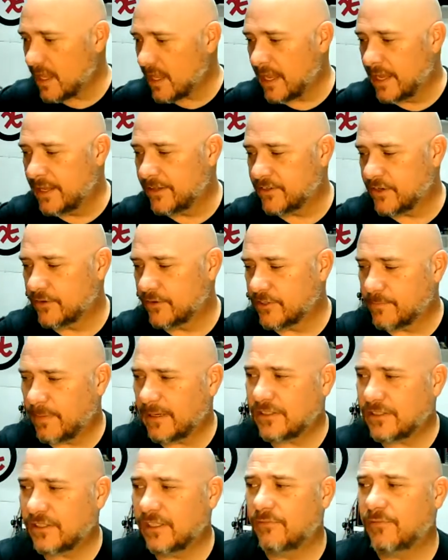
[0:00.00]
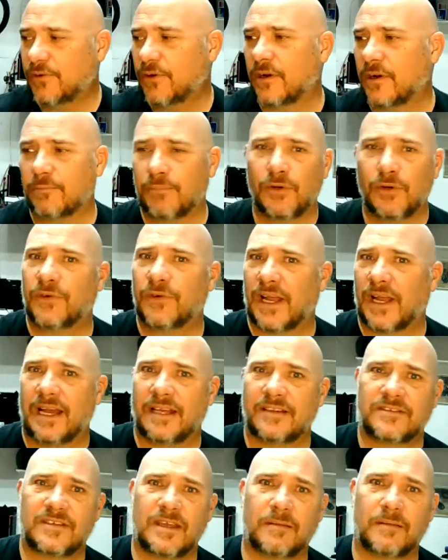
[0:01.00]
And so, especially if you're in a proof of
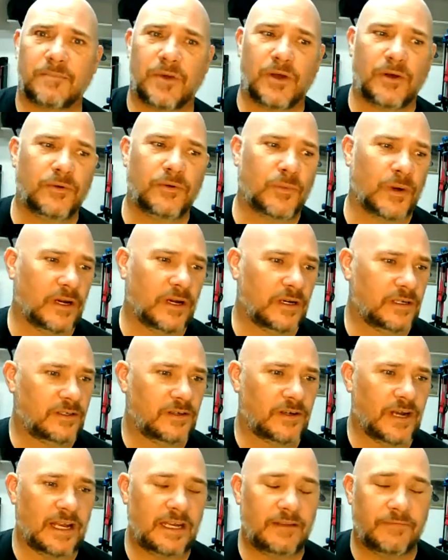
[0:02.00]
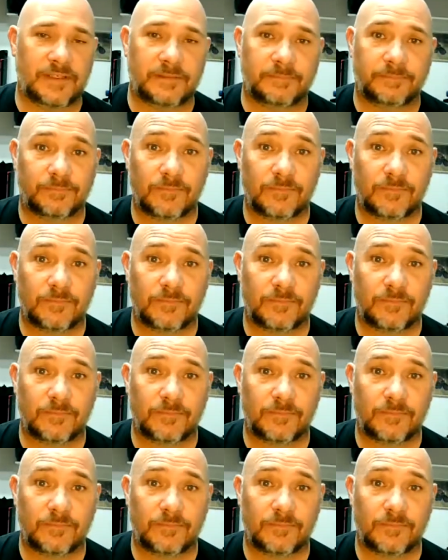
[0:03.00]
concept mode where you're not even